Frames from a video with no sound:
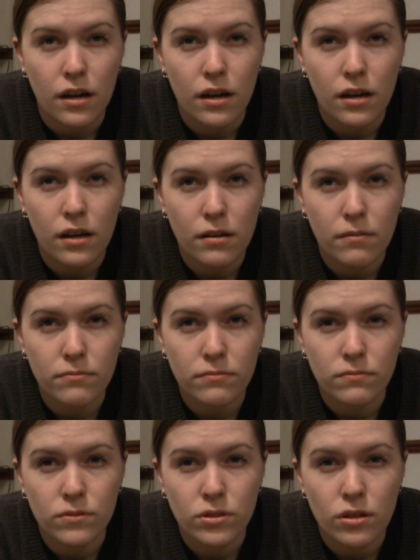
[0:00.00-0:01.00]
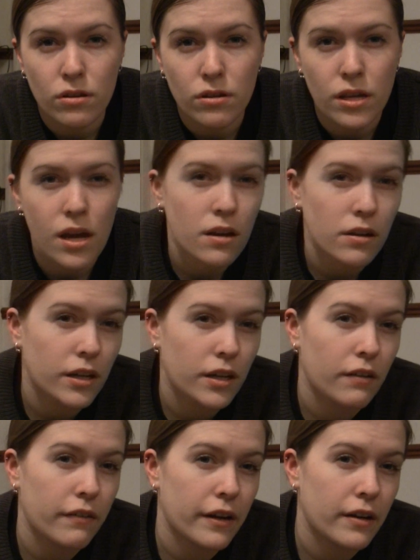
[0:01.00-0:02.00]
So yeah,
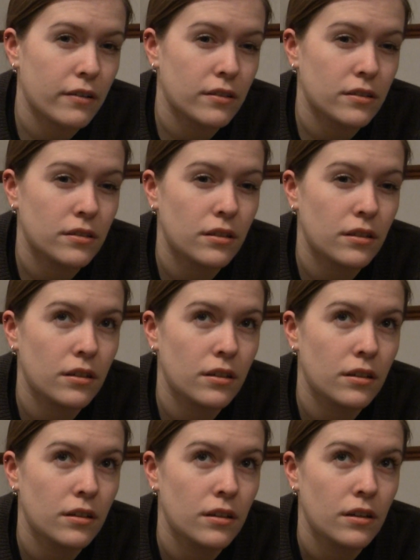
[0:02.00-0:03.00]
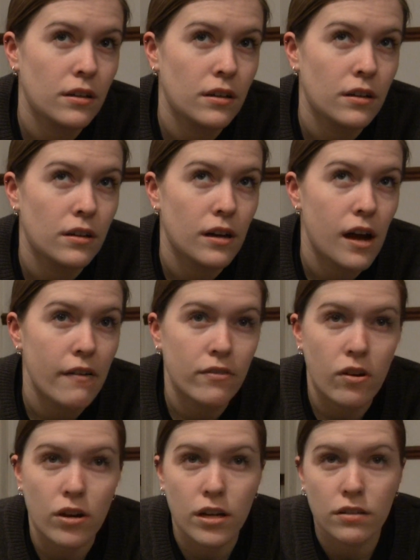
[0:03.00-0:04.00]
looking around, I
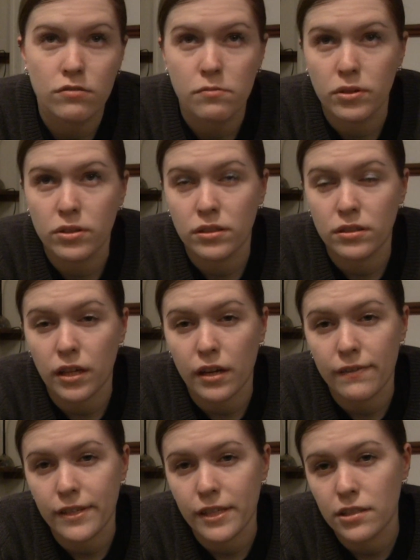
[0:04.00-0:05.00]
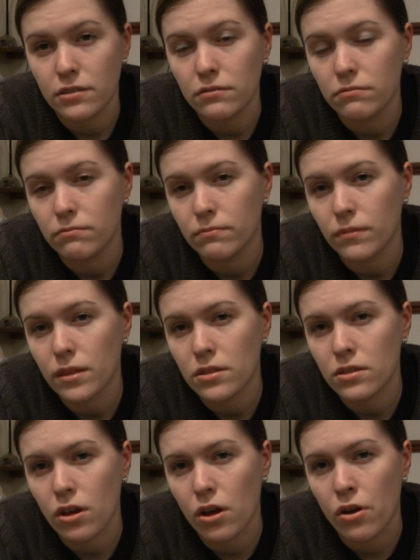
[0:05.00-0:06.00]
haven't got any other unboxings I can really do.
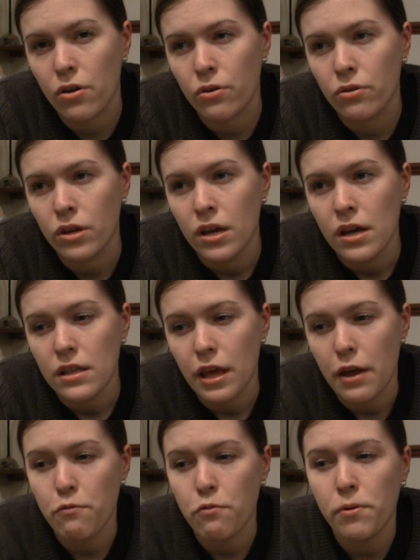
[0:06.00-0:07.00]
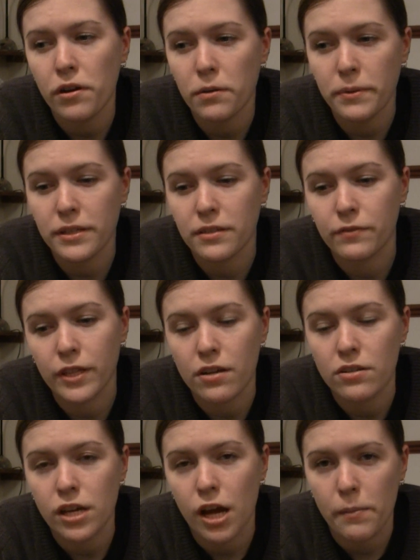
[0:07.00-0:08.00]
So there will probably be some
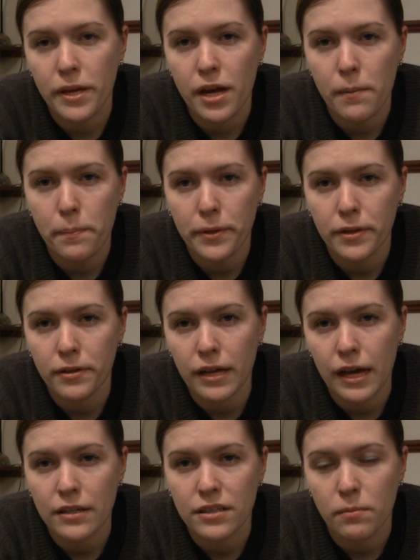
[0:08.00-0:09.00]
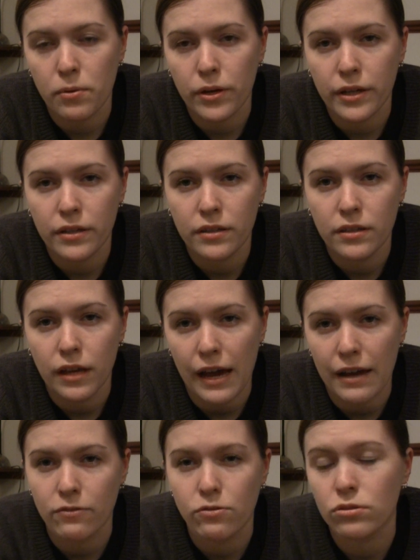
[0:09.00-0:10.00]
videos coming up at some point,
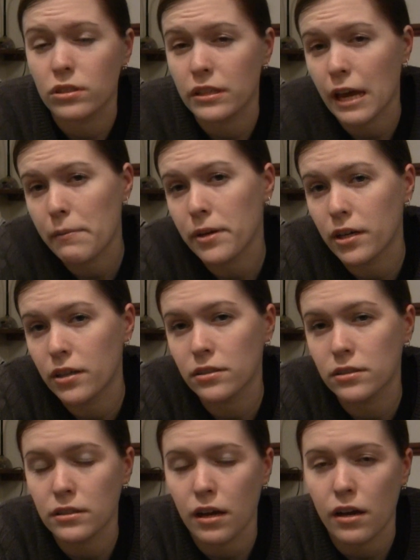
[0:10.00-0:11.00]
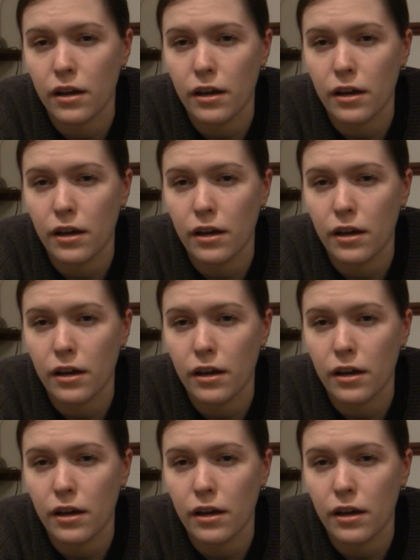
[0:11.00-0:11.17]
and of course the Gamercast